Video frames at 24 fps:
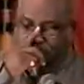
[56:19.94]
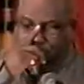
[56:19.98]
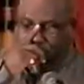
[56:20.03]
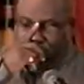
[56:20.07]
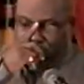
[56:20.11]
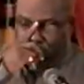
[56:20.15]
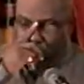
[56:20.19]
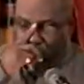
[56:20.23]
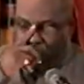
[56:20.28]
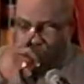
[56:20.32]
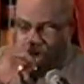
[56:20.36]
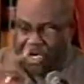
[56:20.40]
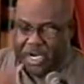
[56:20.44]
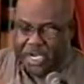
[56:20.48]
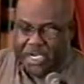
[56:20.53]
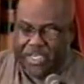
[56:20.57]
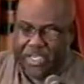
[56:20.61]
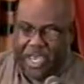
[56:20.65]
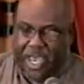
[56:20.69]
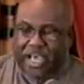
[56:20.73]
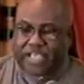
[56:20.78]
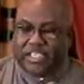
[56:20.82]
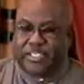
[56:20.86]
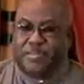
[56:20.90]
more than he
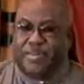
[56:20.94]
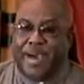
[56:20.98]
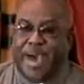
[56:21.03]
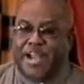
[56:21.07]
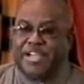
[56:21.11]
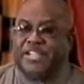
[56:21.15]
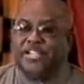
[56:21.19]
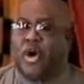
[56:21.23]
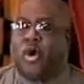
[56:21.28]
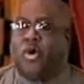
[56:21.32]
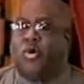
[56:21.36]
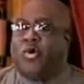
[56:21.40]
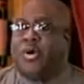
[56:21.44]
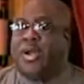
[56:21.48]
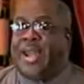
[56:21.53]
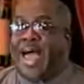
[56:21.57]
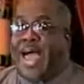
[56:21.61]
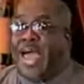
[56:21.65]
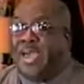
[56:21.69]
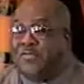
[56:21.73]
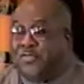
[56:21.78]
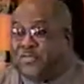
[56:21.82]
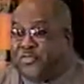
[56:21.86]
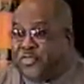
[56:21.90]
cares about his own
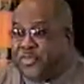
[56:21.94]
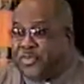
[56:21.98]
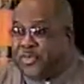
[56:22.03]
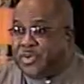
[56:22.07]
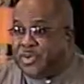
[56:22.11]
life,